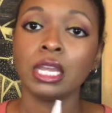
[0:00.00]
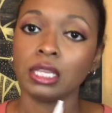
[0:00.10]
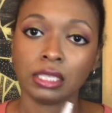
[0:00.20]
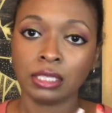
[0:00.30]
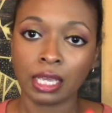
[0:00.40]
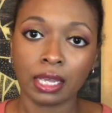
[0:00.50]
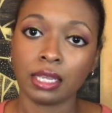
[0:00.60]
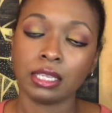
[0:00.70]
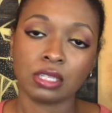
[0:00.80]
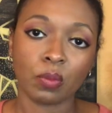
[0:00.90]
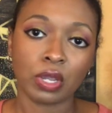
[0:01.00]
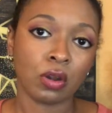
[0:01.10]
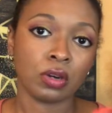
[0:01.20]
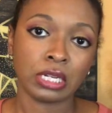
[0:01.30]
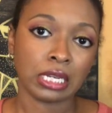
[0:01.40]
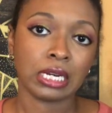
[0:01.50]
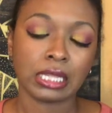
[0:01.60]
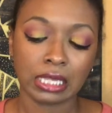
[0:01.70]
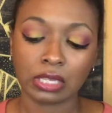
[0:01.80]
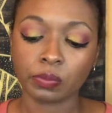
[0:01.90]
yeah, it's gonna be hard to get
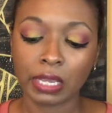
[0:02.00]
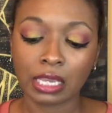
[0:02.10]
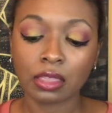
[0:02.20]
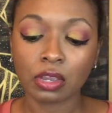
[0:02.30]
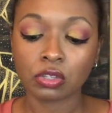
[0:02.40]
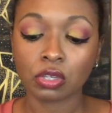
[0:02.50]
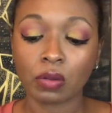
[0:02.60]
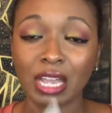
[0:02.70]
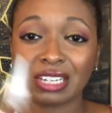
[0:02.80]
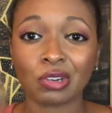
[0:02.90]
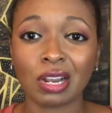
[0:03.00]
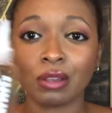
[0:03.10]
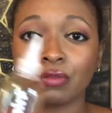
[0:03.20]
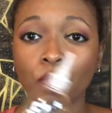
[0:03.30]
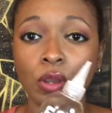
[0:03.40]
anything else back in there. So I try to avoid